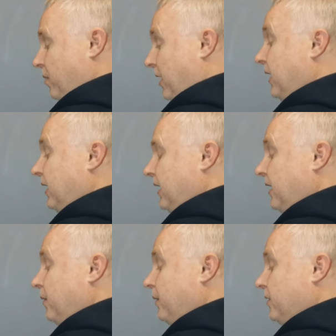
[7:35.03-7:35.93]

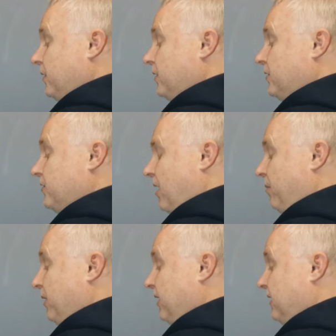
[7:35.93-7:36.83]
Pioneer were a
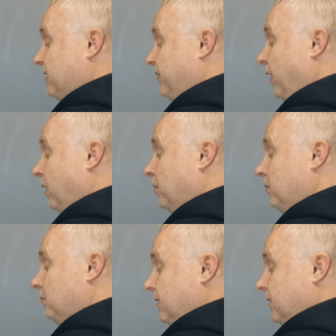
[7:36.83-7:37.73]
Japanese firm.
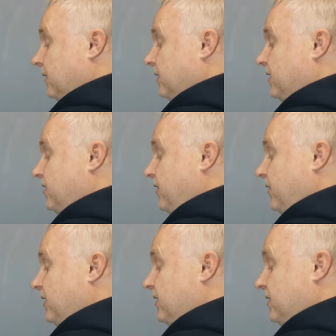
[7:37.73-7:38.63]
This
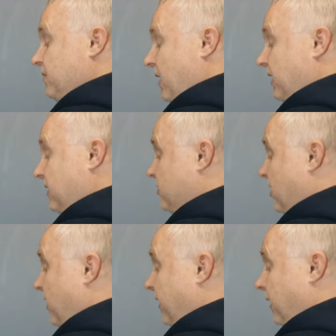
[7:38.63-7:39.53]
unit is made in
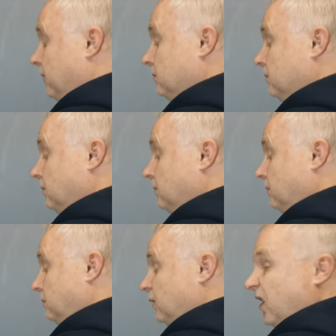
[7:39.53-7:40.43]
China.
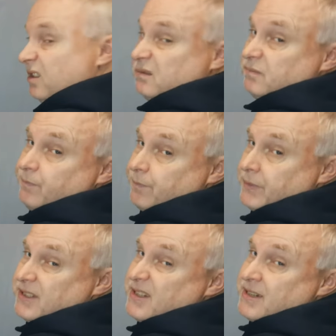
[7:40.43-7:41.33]
Well,
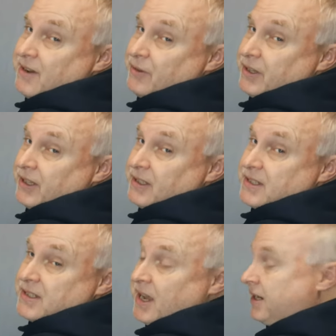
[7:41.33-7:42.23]
isn't everything
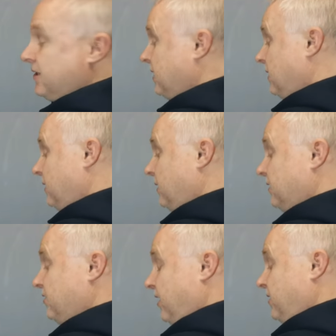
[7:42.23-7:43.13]
these days?
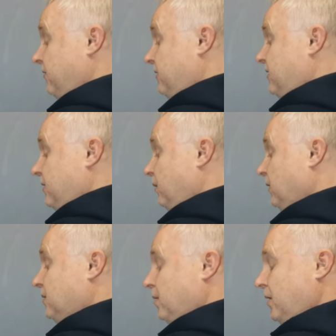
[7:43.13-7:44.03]
China is the
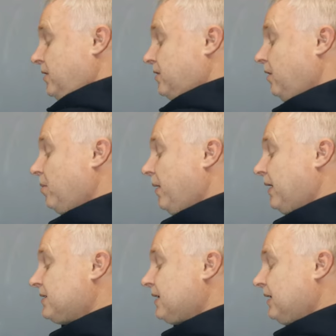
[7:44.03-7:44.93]
world's workshop,
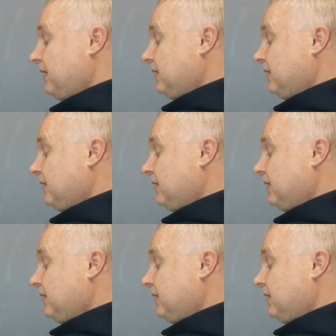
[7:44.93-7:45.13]
basically.